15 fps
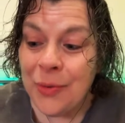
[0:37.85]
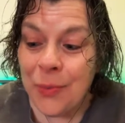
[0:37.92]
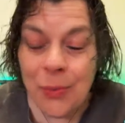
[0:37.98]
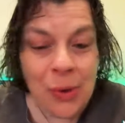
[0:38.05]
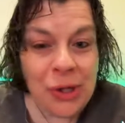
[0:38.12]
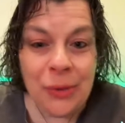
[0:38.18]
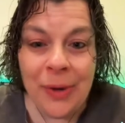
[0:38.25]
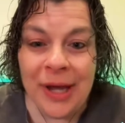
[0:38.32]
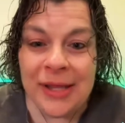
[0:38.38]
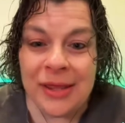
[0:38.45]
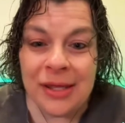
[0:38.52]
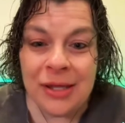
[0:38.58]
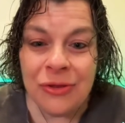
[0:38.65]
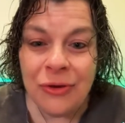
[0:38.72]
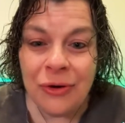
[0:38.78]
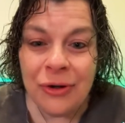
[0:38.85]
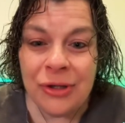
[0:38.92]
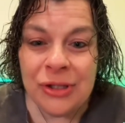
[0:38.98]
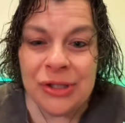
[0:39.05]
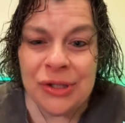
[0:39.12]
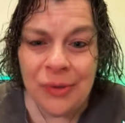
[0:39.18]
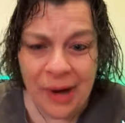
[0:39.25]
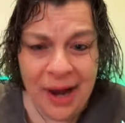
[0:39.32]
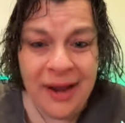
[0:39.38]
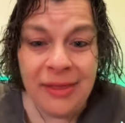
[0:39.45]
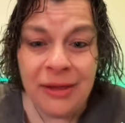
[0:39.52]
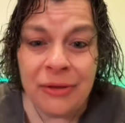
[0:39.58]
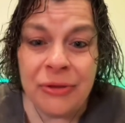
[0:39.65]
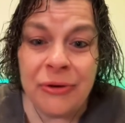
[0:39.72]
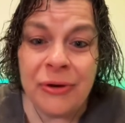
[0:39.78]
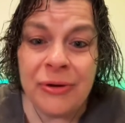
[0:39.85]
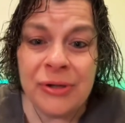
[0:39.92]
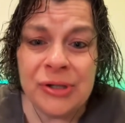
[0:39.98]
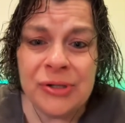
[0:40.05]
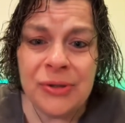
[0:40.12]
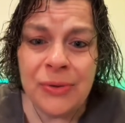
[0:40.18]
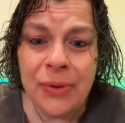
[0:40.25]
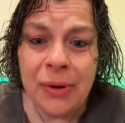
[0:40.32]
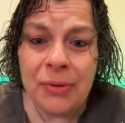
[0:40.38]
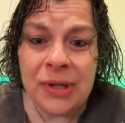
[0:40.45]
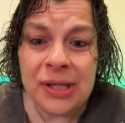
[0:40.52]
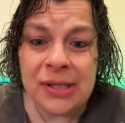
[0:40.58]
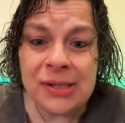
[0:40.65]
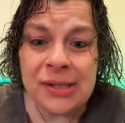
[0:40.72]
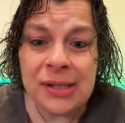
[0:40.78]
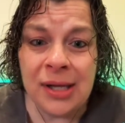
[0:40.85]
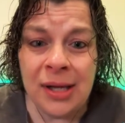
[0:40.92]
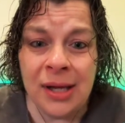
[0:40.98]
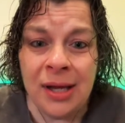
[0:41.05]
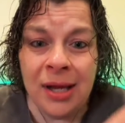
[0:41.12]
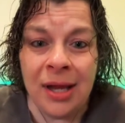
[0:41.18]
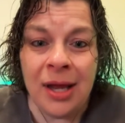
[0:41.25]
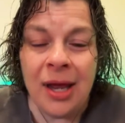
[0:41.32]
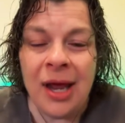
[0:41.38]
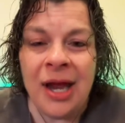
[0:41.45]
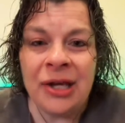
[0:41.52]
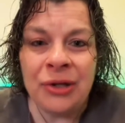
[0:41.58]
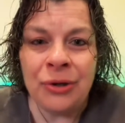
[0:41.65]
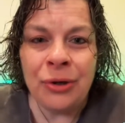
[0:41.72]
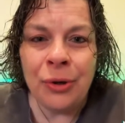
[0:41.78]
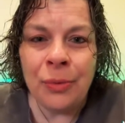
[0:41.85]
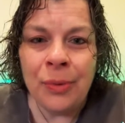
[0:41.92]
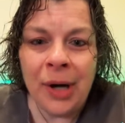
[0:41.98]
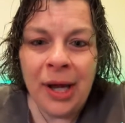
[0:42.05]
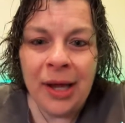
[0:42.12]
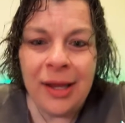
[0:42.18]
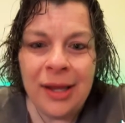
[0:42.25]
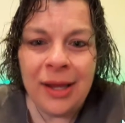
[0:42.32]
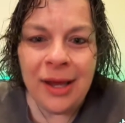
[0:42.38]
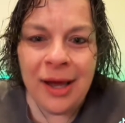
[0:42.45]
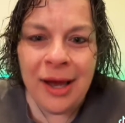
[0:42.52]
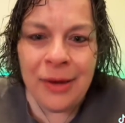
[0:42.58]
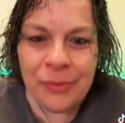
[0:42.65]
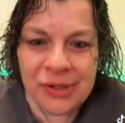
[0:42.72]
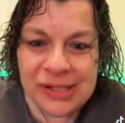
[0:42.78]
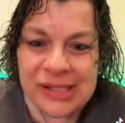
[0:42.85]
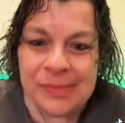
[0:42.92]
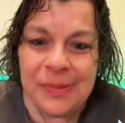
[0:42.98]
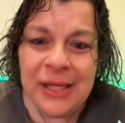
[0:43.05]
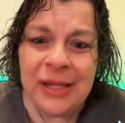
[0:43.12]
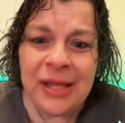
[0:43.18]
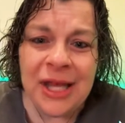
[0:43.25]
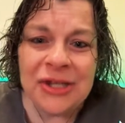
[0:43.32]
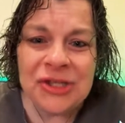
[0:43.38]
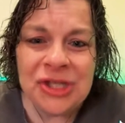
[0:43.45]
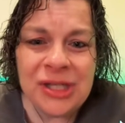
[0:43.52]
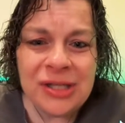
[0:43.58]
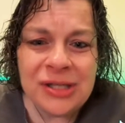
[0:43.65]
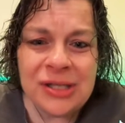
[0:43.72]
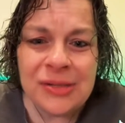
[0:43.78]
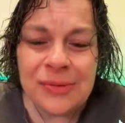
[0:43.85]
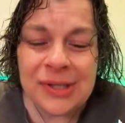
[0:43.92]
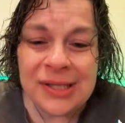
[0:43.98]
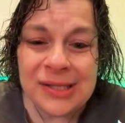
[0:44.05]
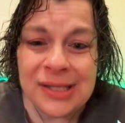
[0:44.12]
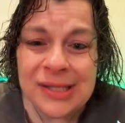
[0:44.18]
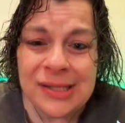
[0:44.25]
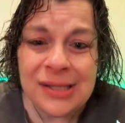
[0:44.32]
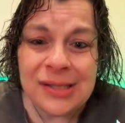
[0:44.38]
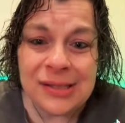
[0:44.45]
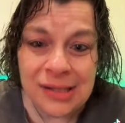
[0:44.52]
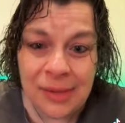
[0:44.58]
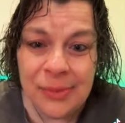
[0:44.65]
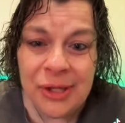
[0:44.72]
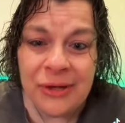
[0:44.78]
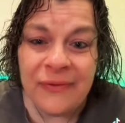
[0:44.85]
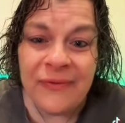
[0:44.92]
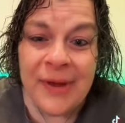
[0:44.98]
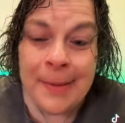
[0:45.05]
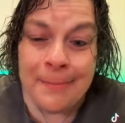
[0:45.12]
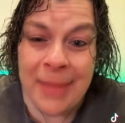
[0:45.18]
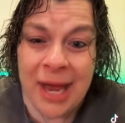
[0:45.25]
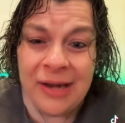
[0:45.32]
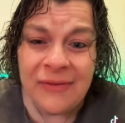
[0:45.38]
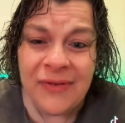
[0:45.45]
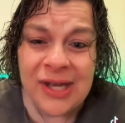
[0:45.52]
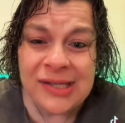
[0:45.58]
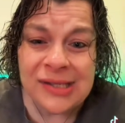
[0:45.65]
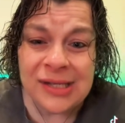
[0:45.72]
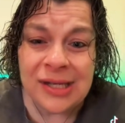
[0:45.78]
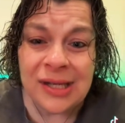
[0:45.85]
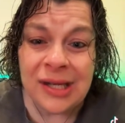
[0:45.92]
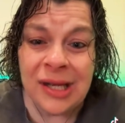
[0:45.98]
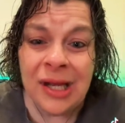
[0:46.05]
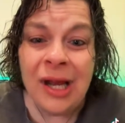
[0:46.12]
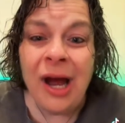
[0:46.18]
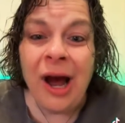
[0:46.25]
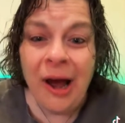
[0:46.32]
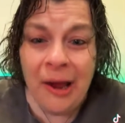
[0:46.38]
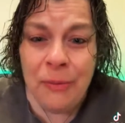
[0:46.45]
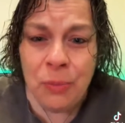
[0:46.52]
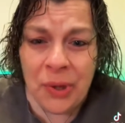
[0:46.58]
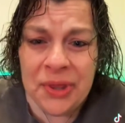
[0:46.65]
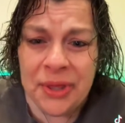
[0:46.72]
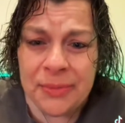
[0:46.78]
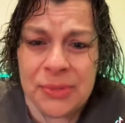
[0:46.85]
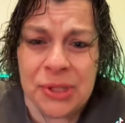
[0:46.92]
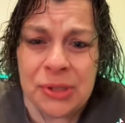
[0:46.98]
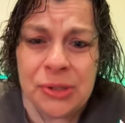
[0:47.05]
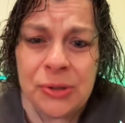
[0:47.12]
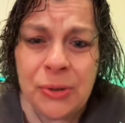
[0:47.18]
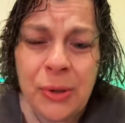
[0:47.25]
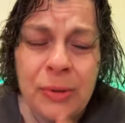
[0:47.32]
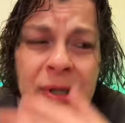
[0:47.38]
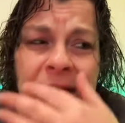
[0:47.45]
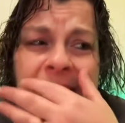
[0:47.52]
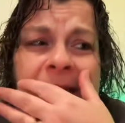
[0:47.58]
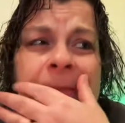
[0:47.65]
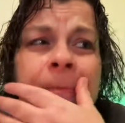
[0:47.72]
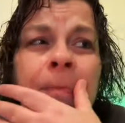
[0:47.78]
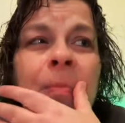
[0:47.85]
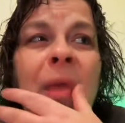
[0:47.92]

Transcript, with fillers: What do I think they're going to do? I think they're going to do Lotus. And you know what? I want to speak that shit into existence. I'm going to ma- manifest it. I want them to do Lotus.